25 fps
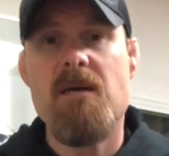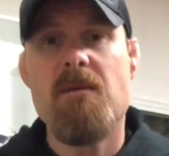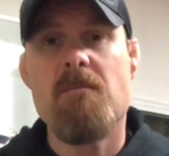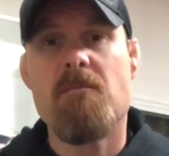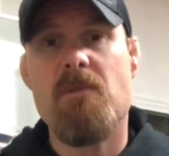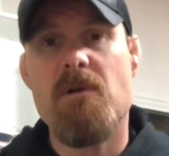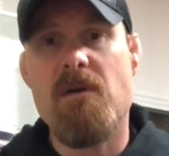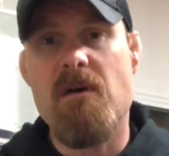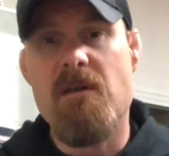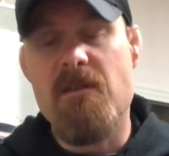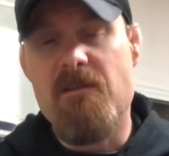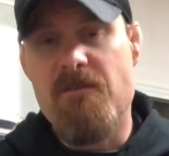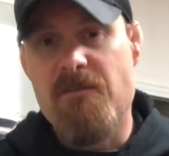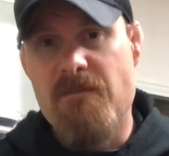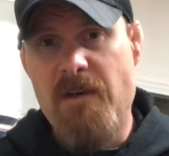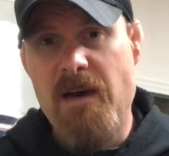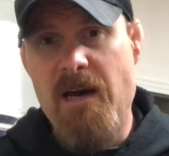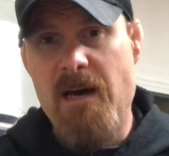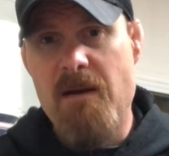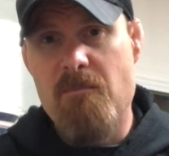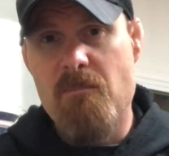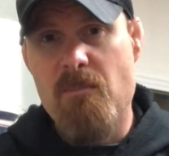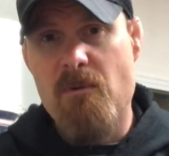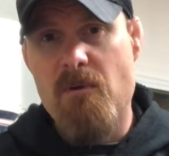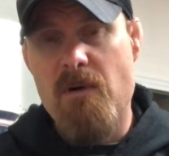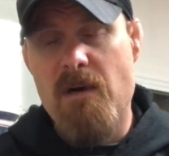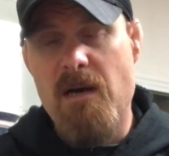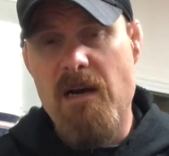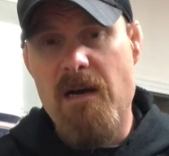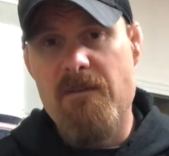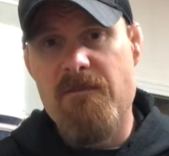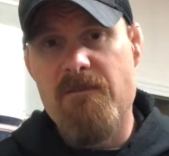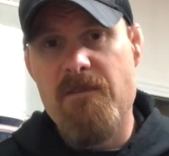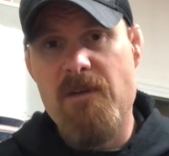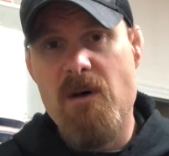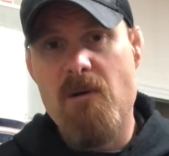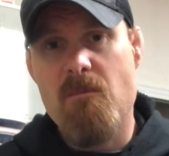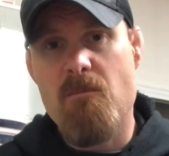But on the Fatboy, I
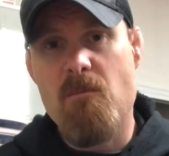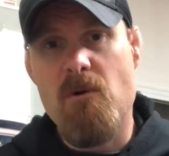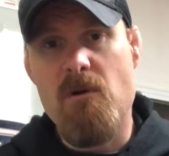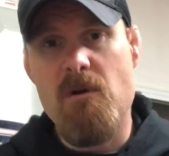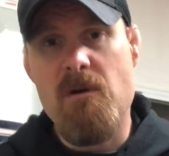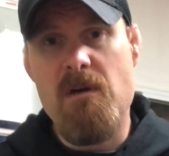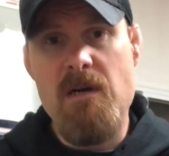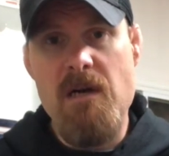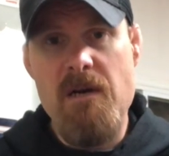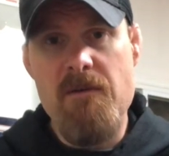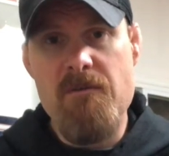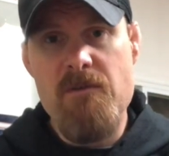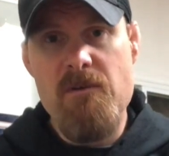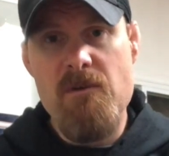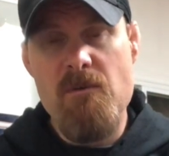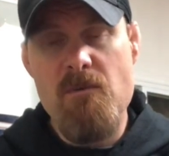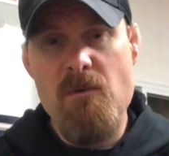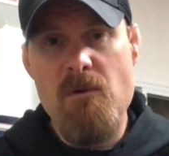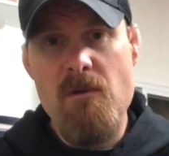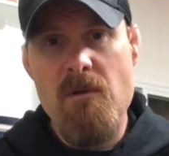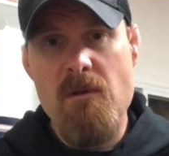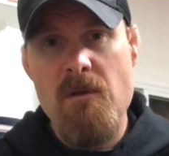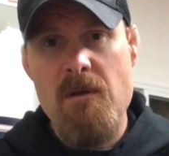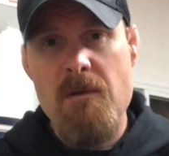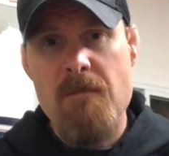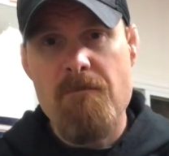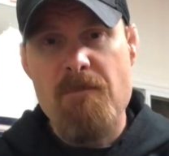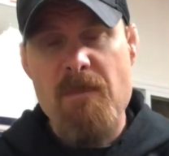felt more comfortable.